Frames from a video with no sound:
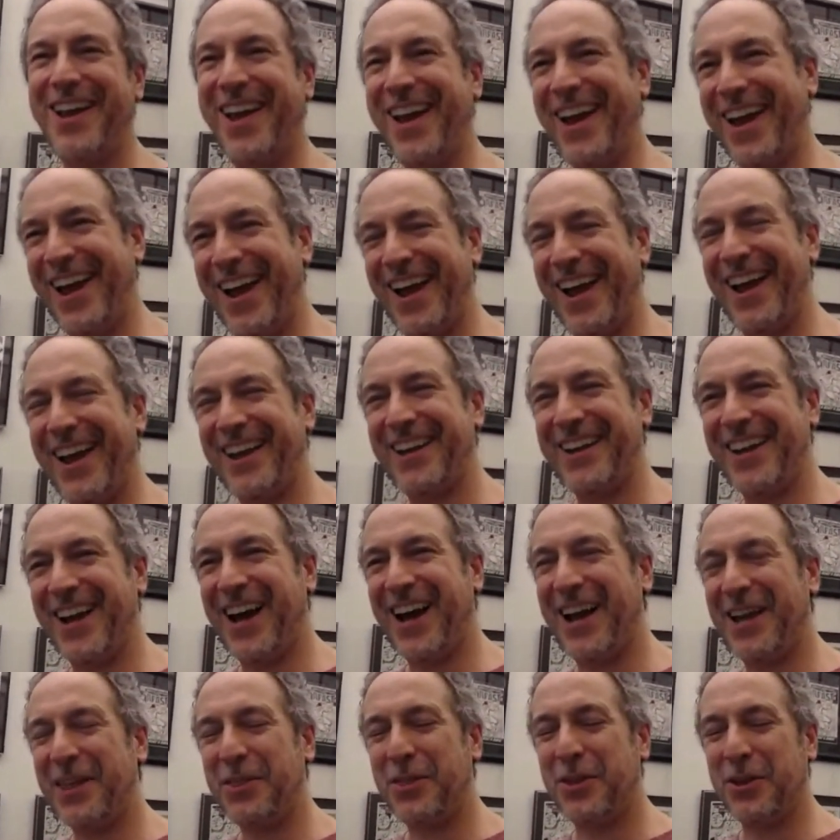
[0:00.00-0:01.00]
And
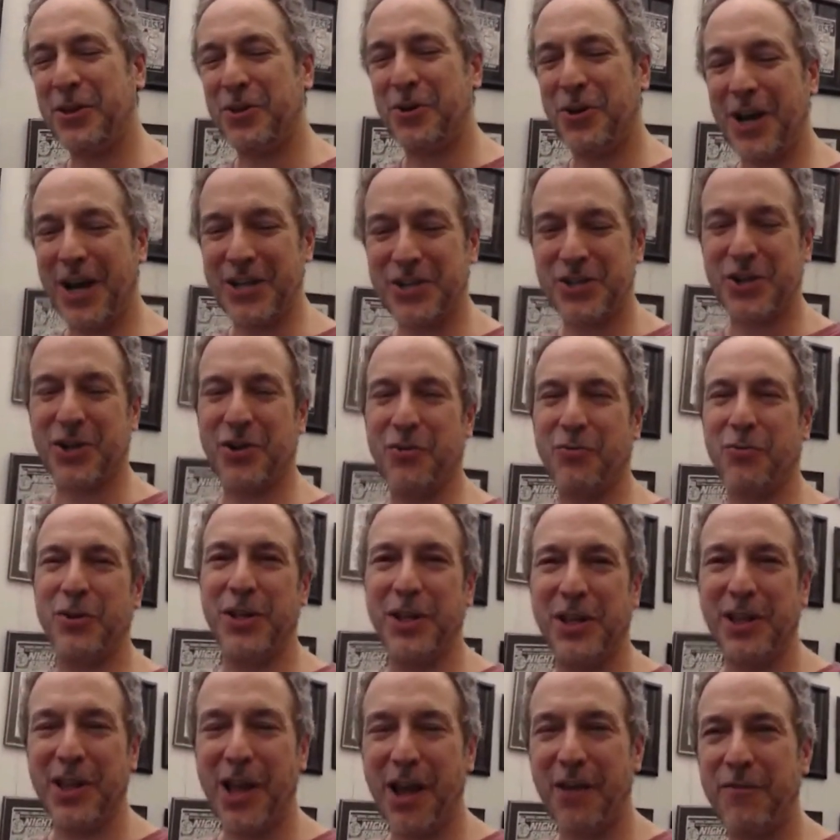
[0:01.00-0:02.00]
I think you guys are going to really
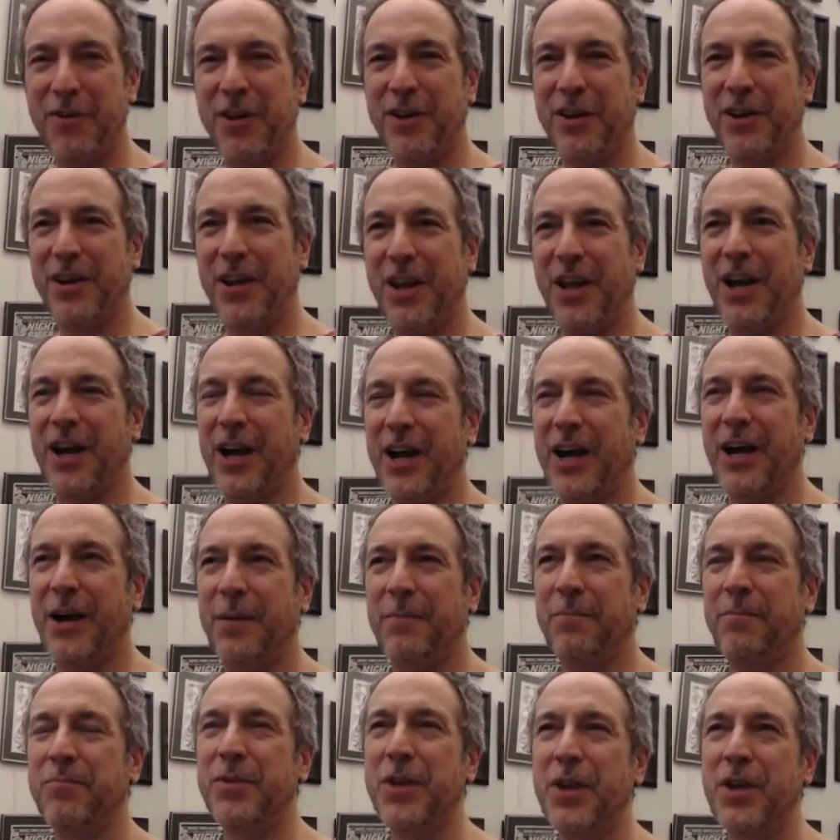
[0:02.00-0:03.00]
love it.
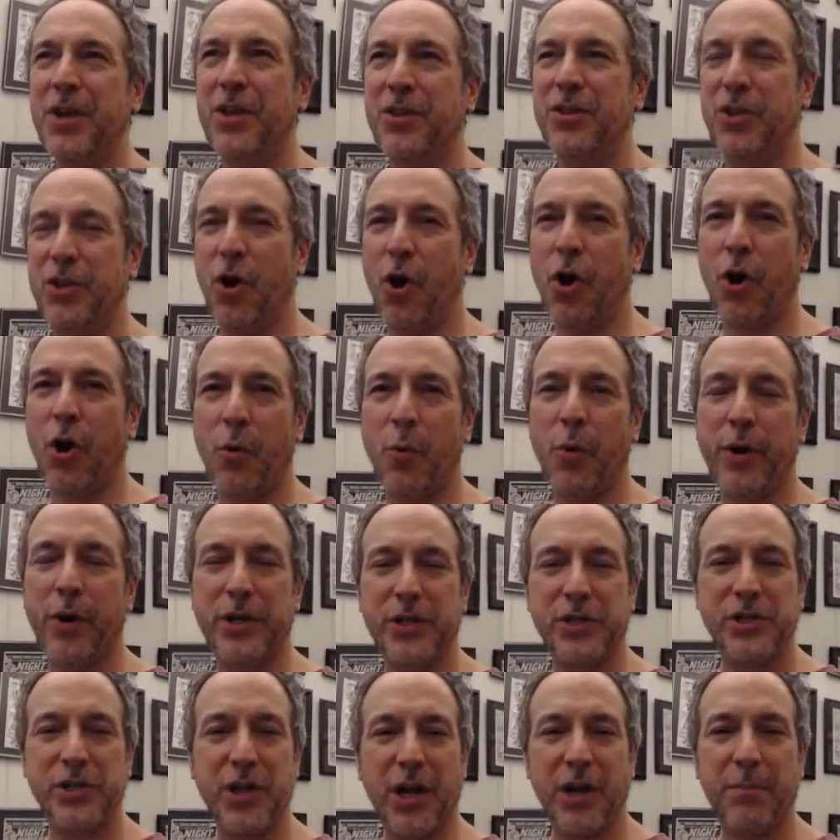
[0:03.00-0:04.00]
Um, the artwork
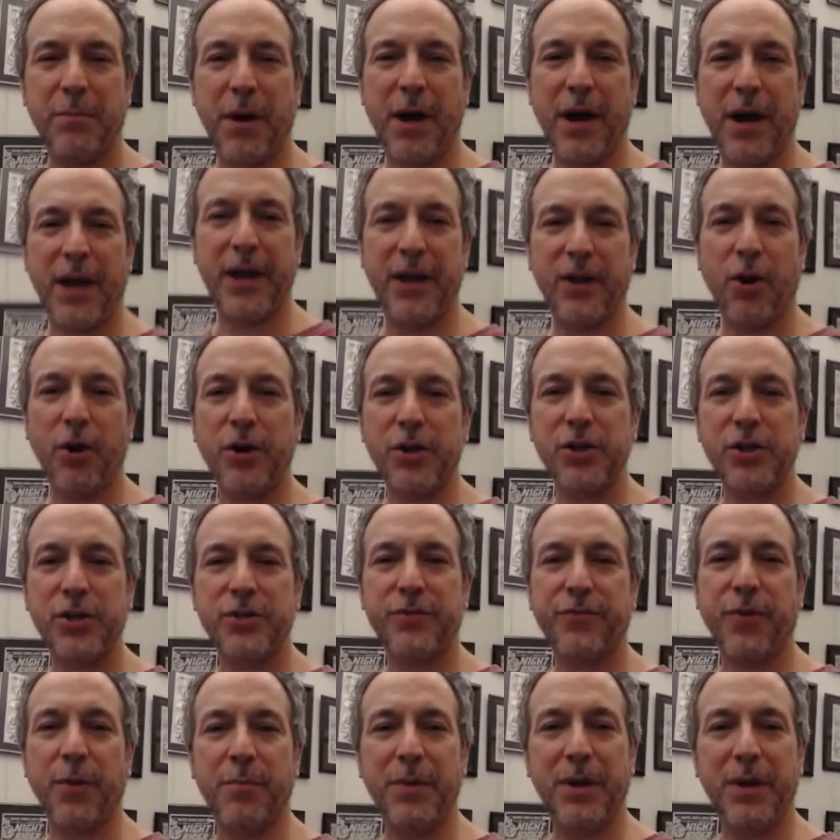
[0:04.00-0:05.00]
is done by an artist
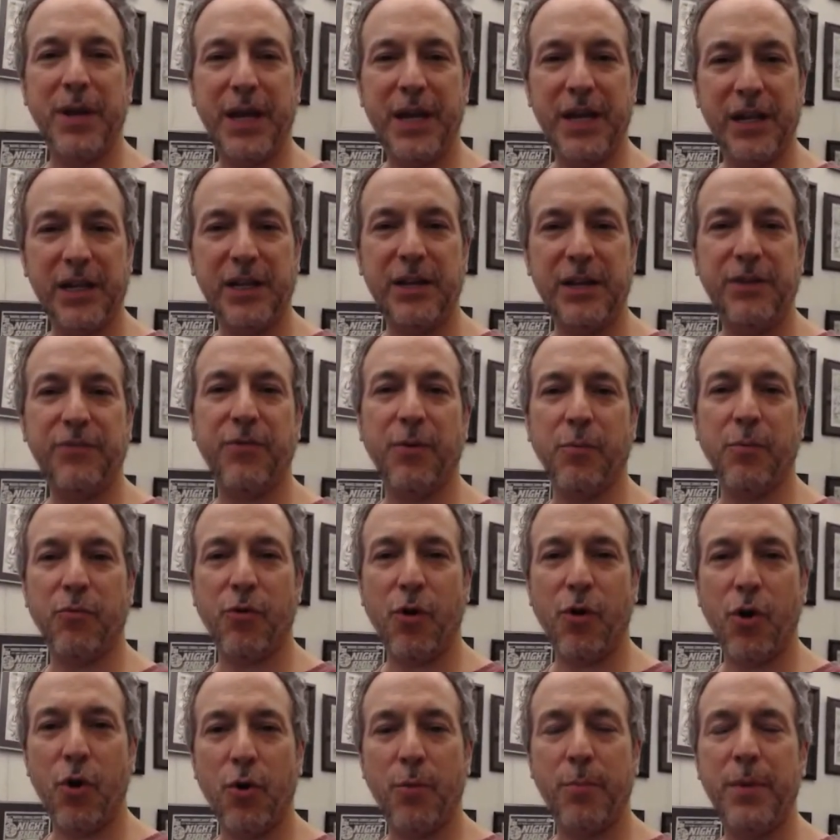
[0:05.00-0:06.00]
from Italy, from
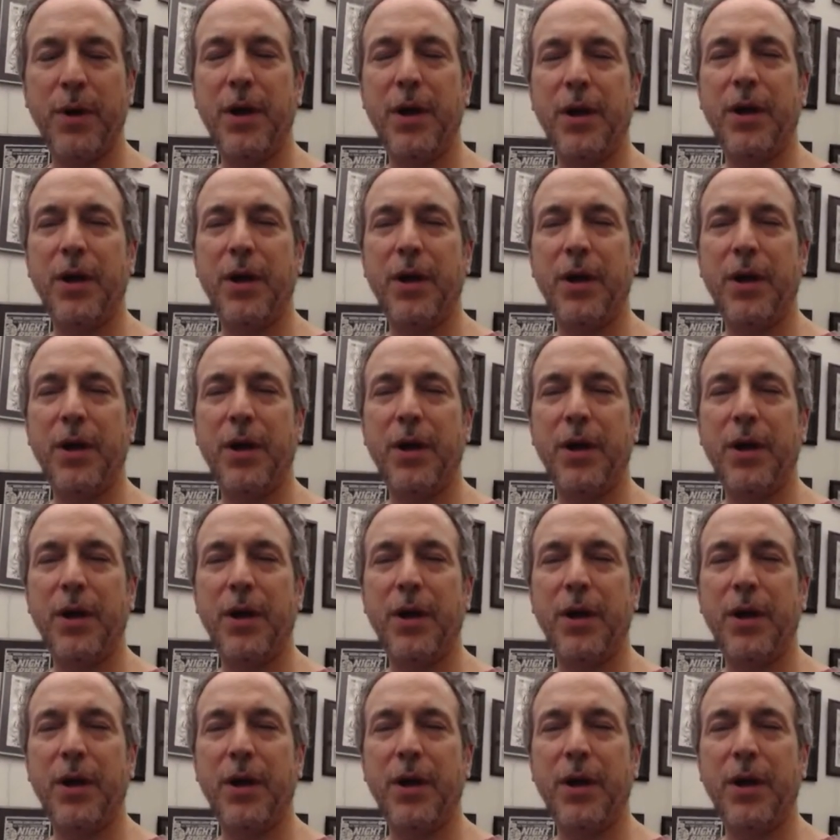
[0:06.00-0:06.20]
Rome.